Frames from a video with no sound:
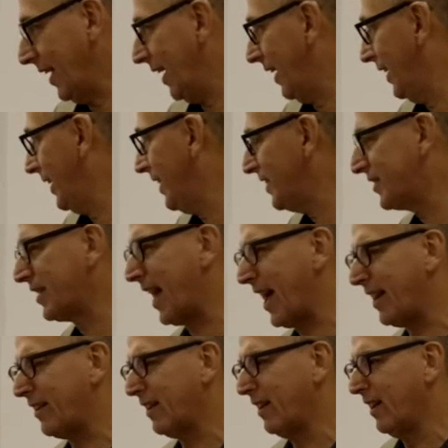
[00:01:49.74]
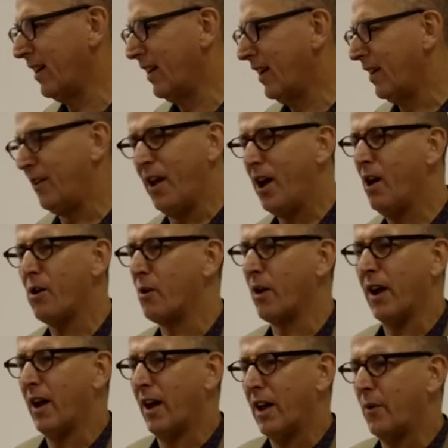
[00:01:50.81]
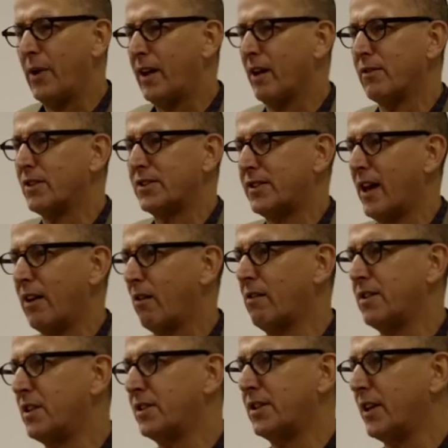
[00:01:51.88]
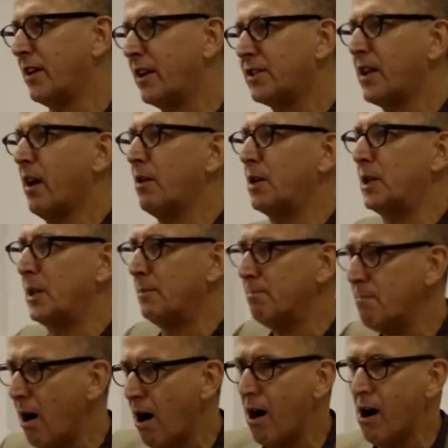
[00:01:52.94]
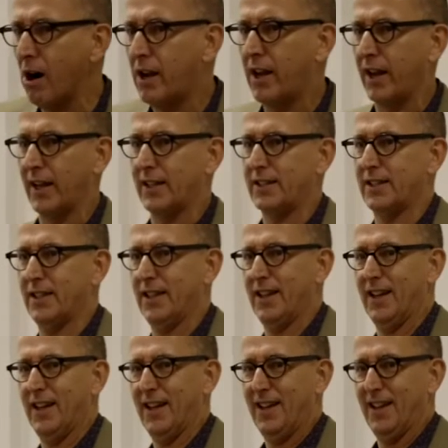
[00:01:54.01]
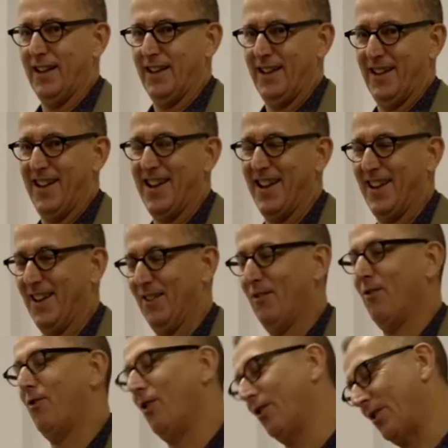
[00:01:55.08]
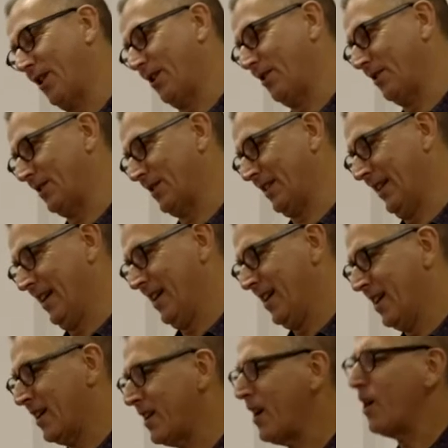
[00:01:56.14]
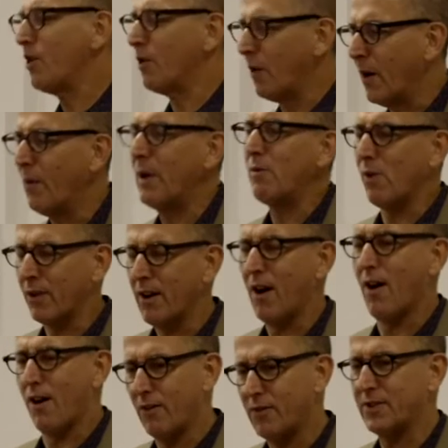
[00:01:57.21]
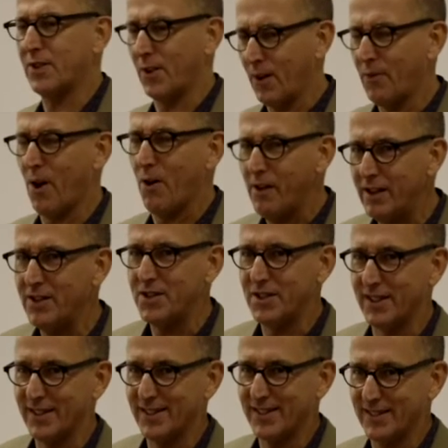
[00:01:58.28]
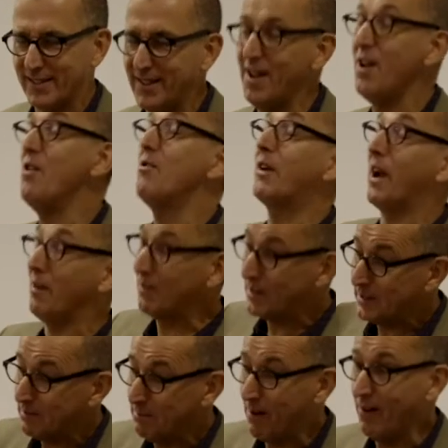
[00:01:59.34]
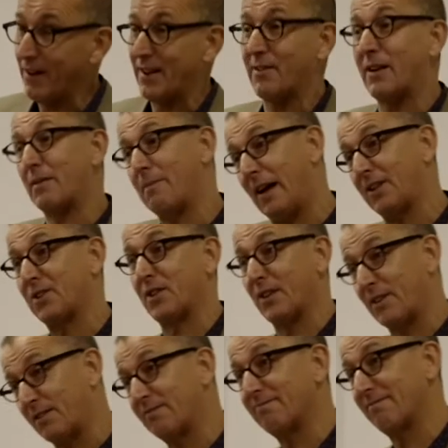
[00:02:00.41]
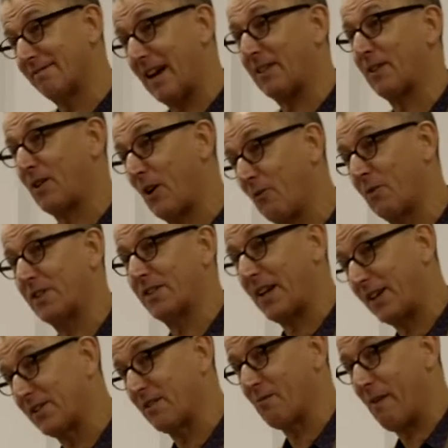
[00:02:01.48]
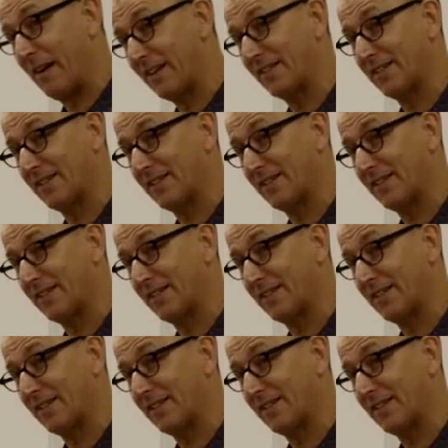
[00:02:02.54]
And he said, no, we don't sell oranges here. You need to go to the market for those. No, we want half a ton of oranges. No, go to the market. You can imagine how the conversation went.